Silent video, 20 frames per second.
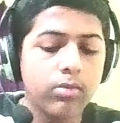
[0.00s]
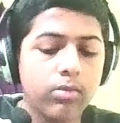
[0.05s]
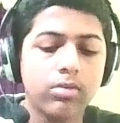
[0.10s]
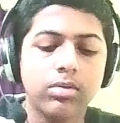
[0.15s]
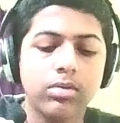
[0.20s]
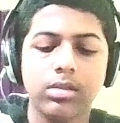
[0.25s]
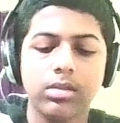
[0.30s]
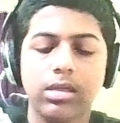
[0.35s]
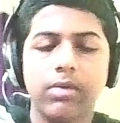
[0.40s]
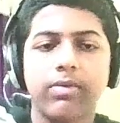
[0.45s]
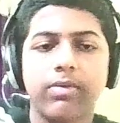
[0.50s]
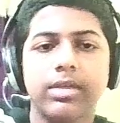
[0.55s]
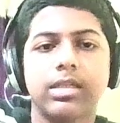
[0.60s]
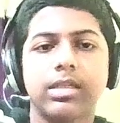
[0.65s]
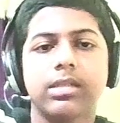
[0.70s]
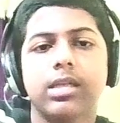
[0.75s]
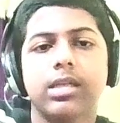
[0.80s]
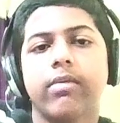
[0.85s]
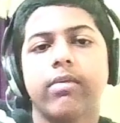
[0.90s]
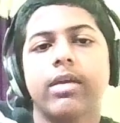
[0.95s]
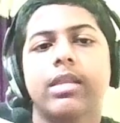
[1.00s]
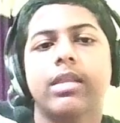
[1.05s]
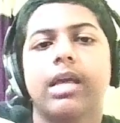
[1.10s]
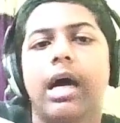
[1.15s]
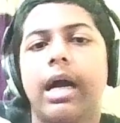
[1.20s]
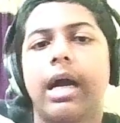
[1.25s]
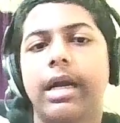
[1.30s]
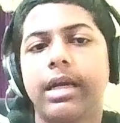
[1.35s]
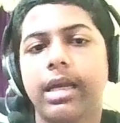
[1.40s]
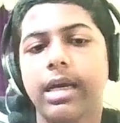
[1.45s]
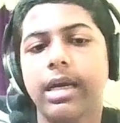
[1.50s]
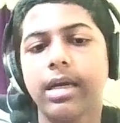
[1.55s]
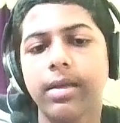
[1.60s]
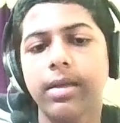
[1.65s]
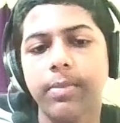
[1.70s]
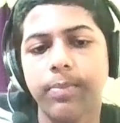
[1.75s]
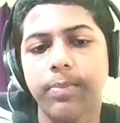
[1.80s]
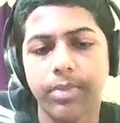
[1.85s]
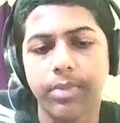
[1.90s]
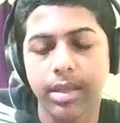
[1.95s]
Now suppose if I just give it
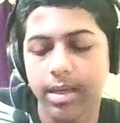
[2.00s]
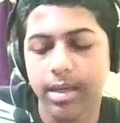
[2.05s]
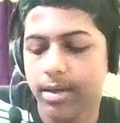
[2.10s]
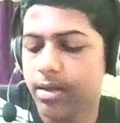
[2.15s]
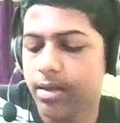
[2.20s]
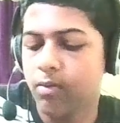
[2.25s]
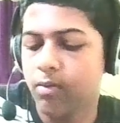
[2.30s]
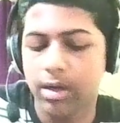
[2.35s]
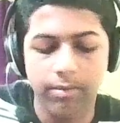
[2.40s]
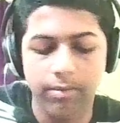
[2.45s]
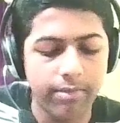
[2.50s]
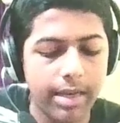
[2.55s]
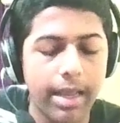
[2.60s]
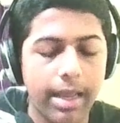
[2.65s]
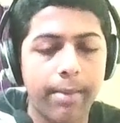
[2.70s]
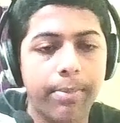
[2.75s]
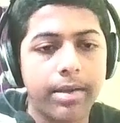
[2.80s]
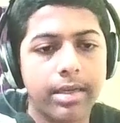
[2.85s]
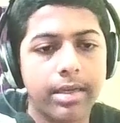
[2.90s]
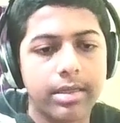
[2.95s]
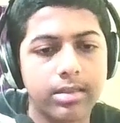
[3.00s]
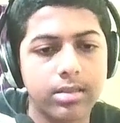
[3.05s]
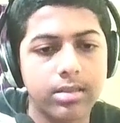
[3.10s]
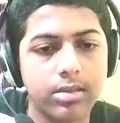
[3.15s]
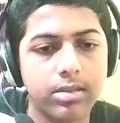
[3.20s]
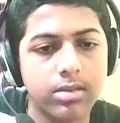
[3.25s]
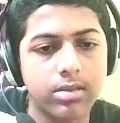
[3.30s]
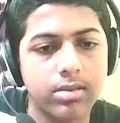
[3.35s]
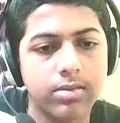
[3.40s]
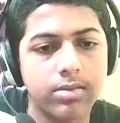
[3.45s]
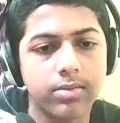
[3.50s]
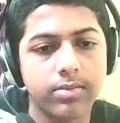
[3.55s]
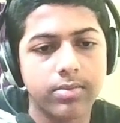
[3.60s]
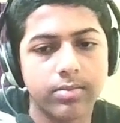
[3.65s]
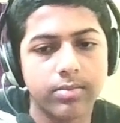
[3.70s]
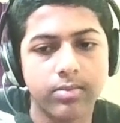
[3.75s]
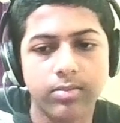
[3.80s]
100, what will happen is,